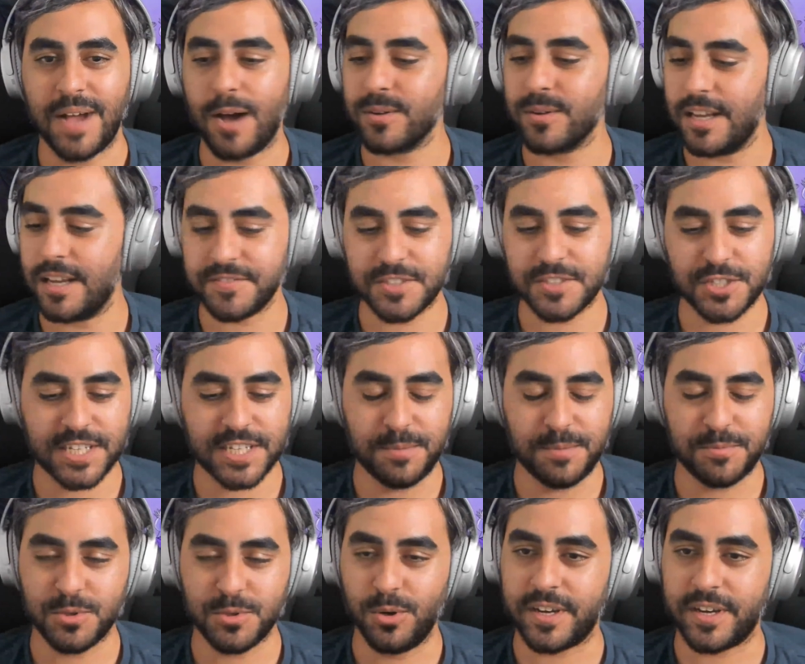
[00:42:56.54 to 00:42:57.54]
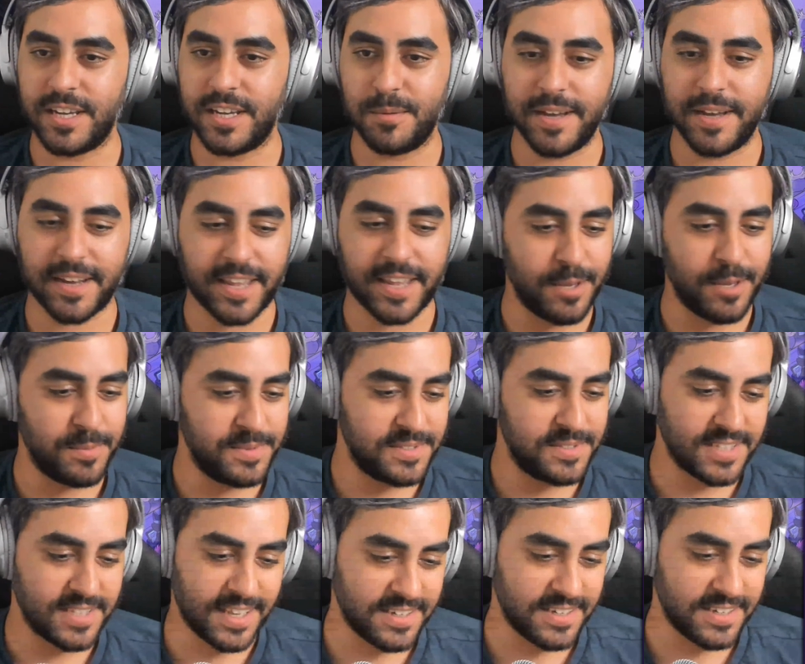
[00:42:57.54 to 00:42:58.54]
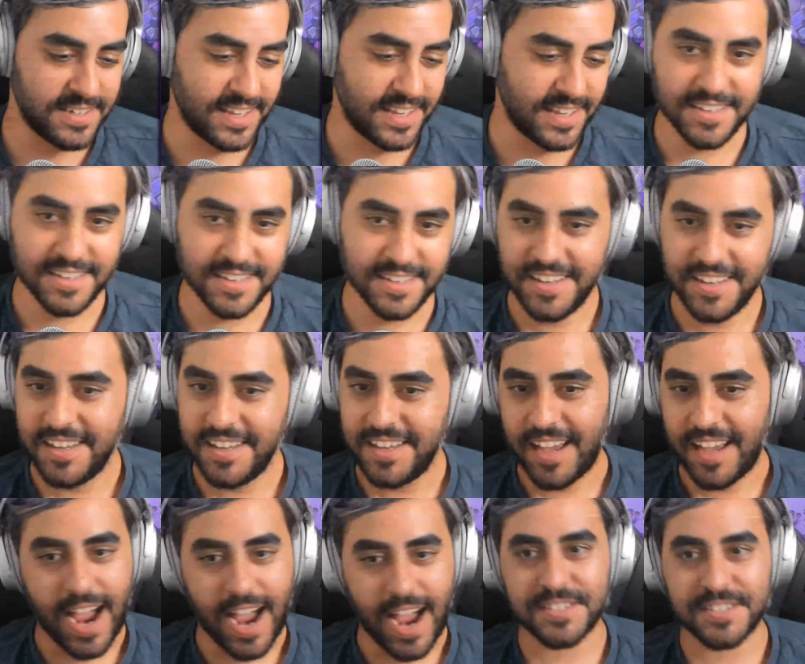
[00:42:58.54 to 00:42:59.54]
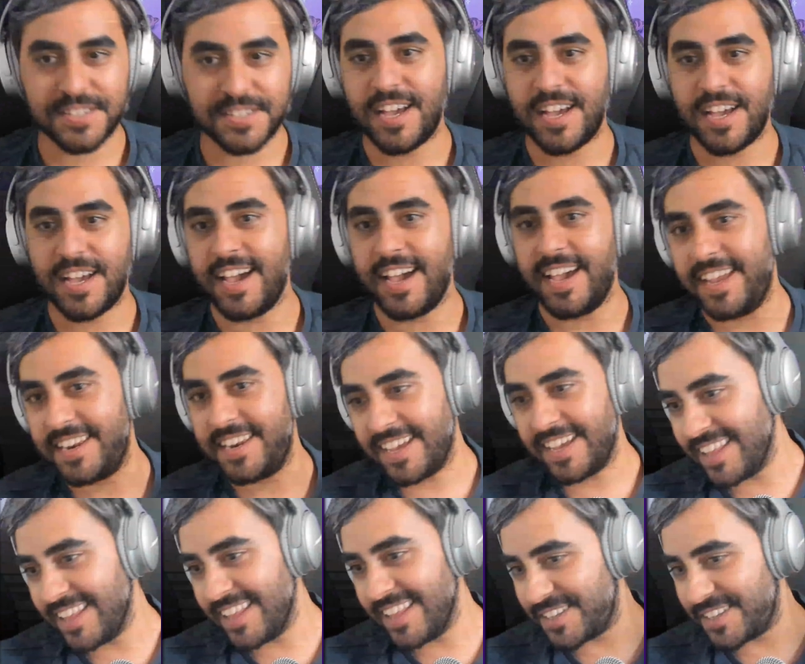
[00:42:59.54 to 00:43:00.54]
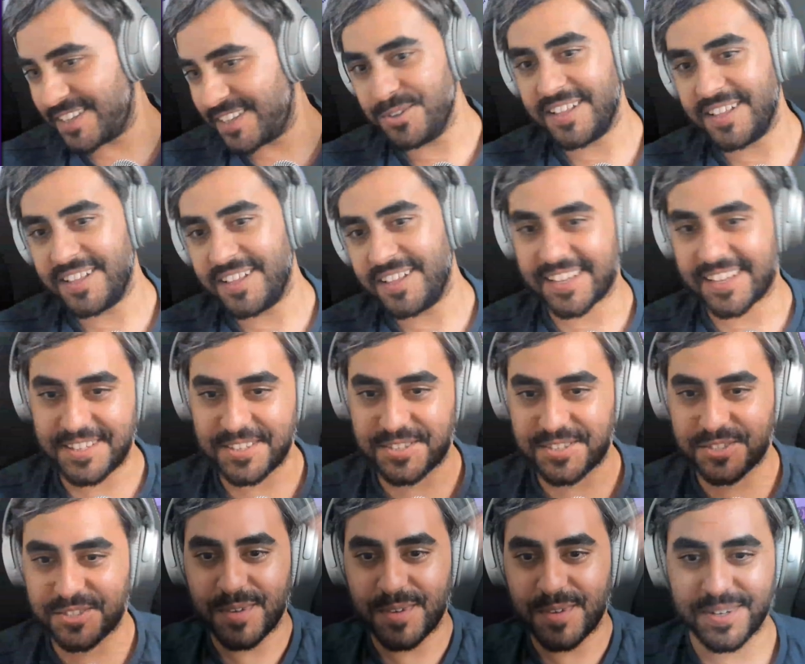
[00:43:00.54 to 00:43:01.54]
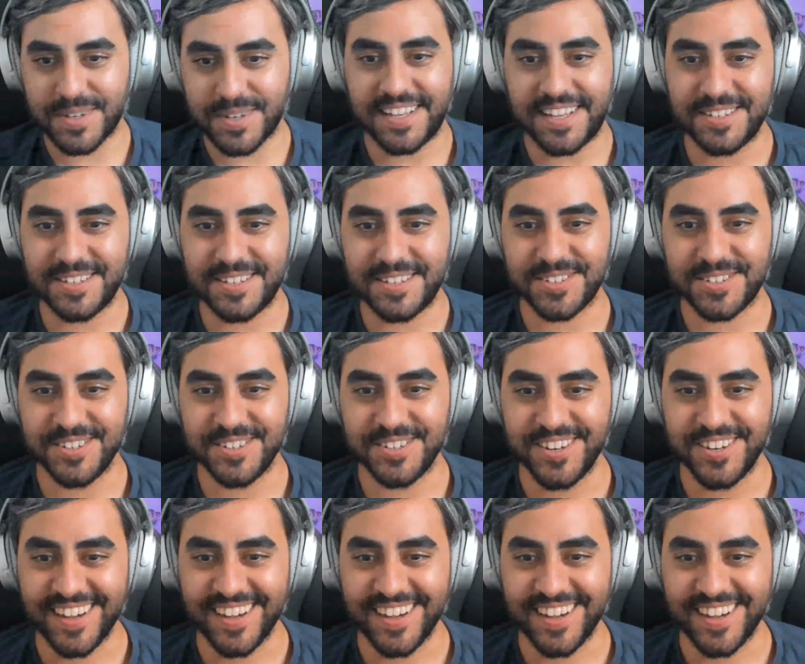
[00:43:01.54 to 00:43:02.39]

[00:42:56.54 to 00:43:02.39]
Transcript: I would love to just keep talking about games and and other side and like you like there's so much we can get into.